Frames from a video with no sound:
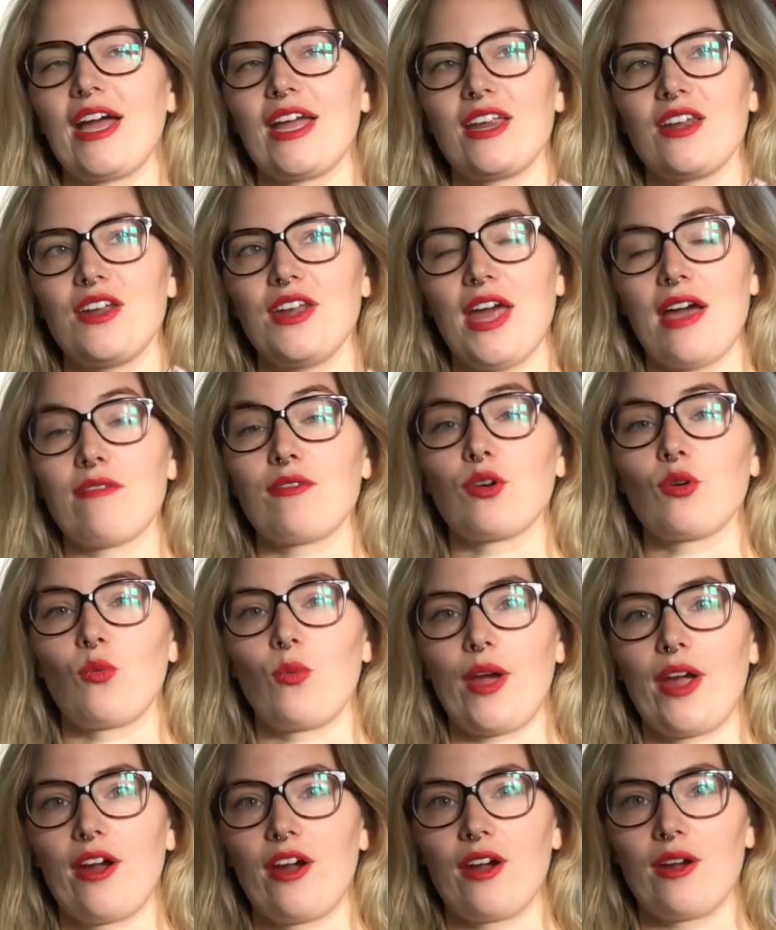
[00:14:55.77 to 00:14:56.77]
I never
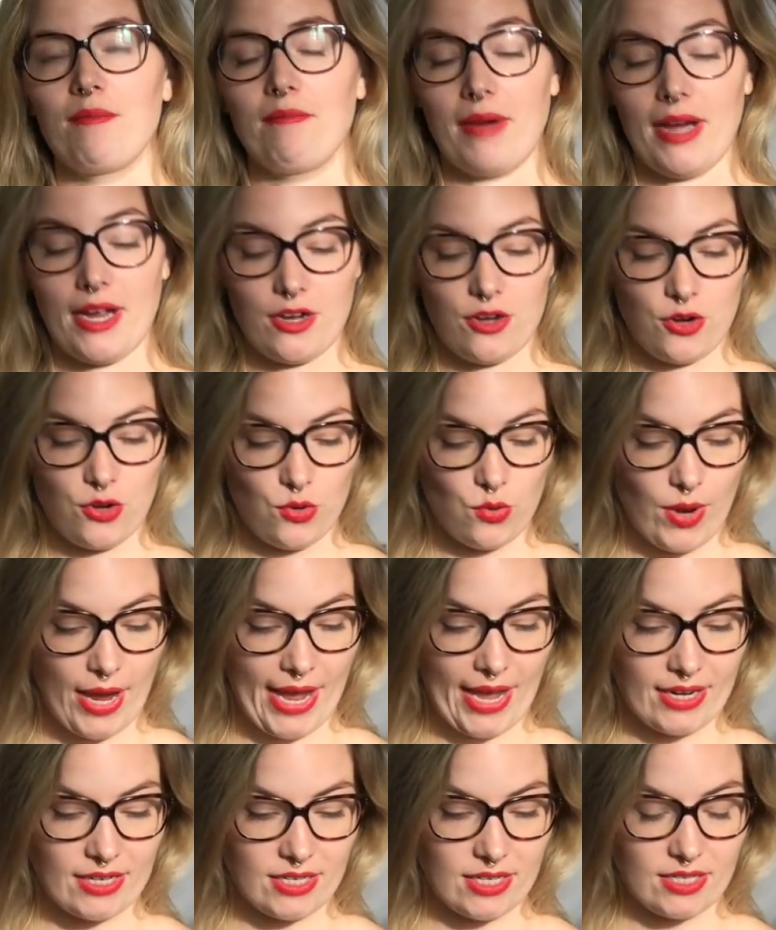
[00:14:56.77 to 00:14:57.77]
wear my new
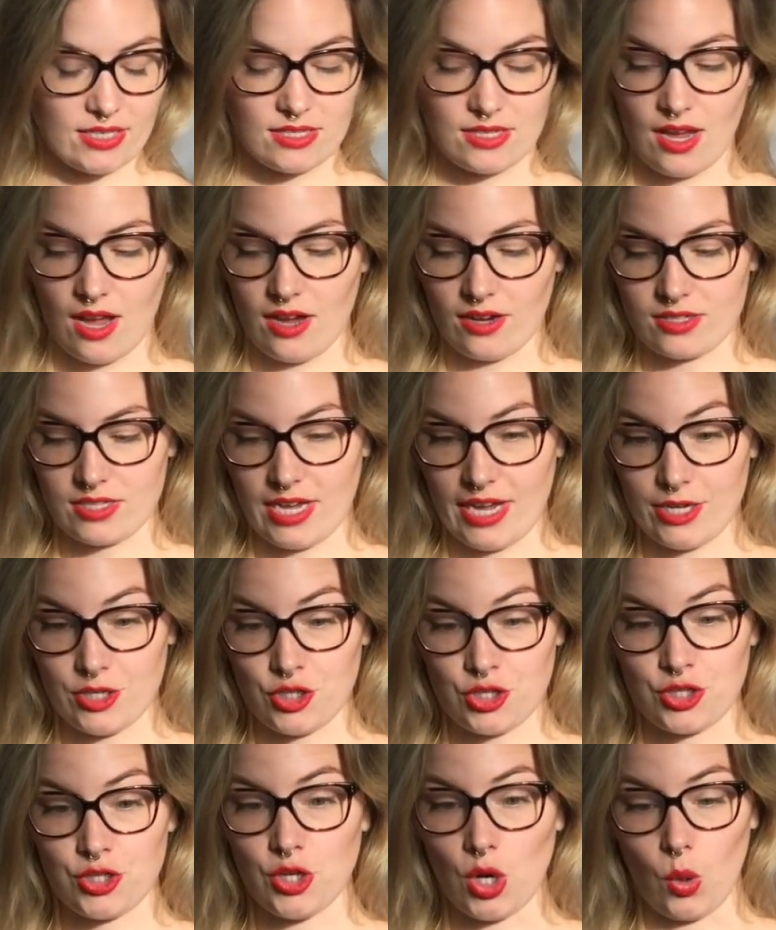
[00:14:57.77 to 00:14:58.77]
hand knit socks. I
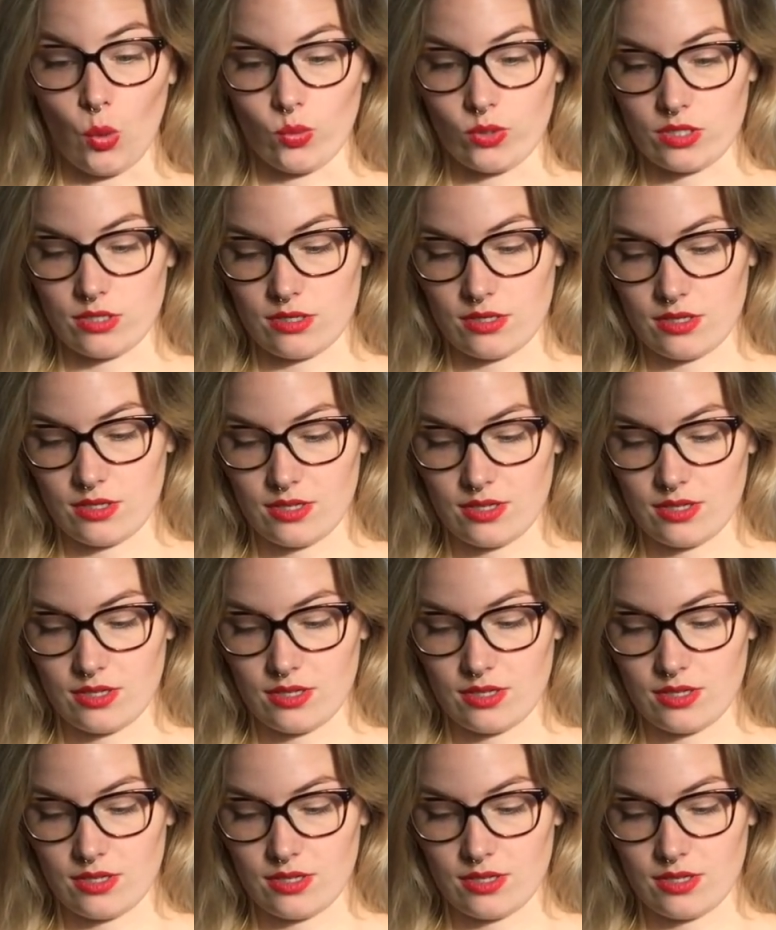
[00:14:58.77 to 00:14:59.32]
just don't.